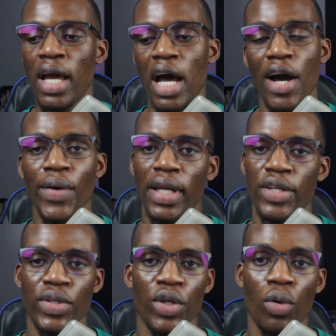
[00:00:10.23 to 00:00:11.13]
How you can
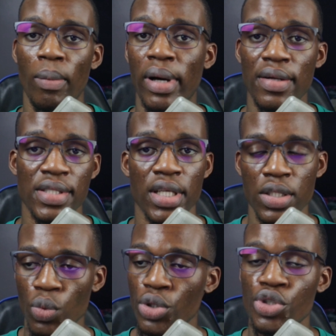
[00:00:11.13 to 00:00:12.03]
actually go about it,
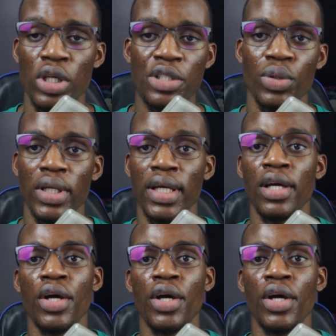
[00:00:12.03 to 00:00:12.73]
what you should actually